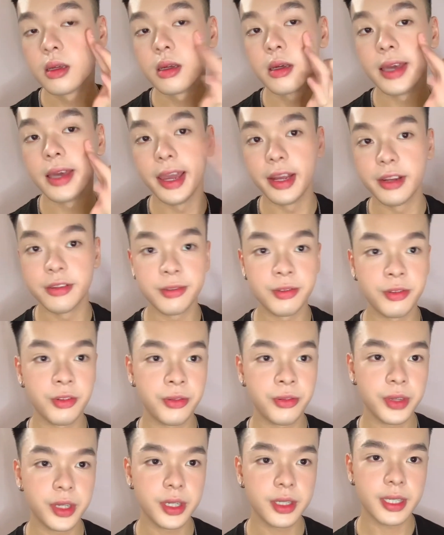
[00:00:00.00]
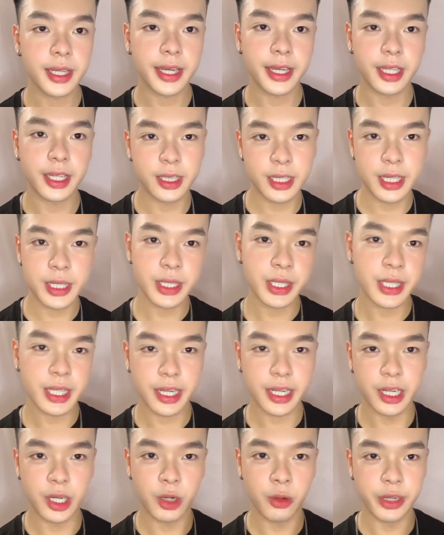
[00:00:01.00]
And if you feel like, this is like
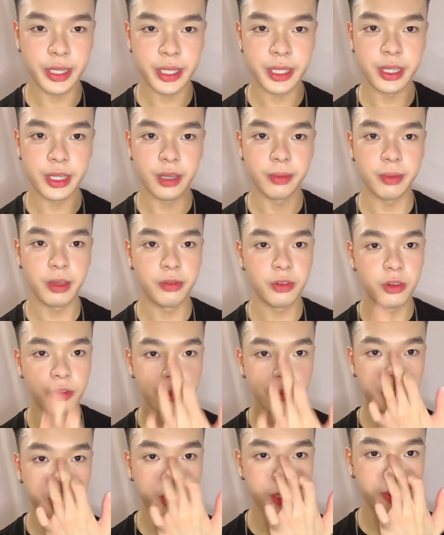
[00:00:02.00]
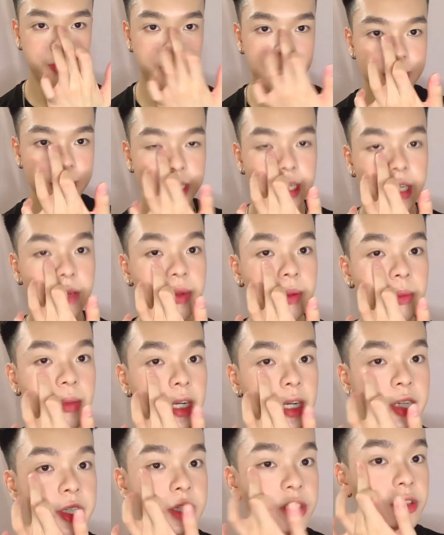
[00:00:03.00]
a quick tip, if you feel like you're messing up your
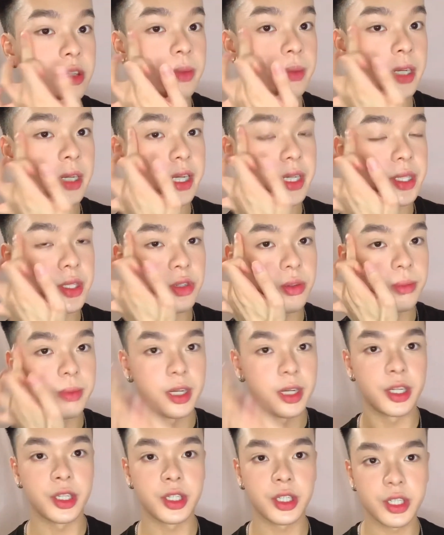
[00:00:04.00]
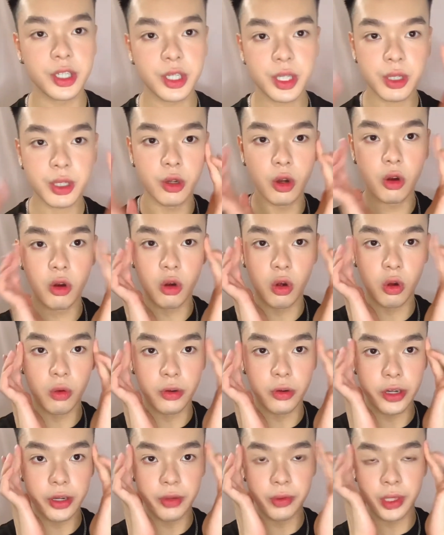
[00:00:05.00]
blush and you're applying too much, just go over
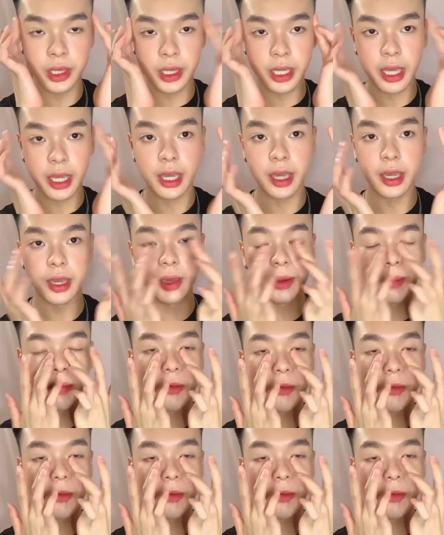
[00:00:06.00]
it with a